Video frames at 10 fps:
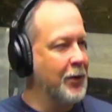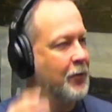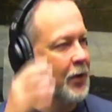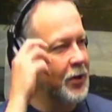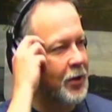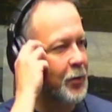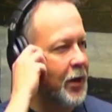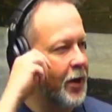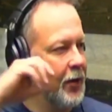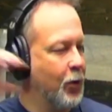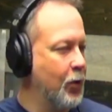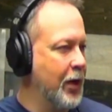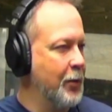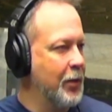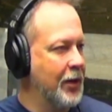finish because we got on the whole
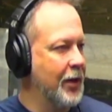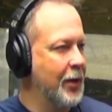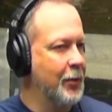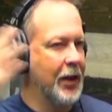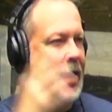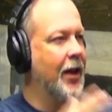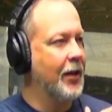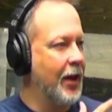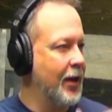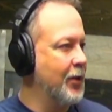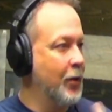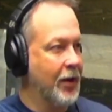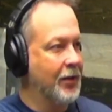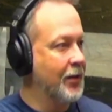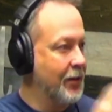camping thing. But yeah, you
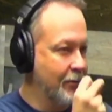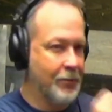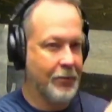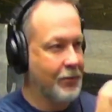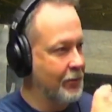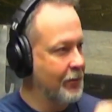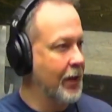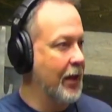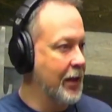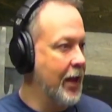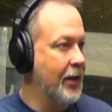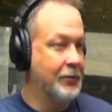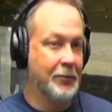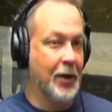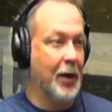had to, like that. I'm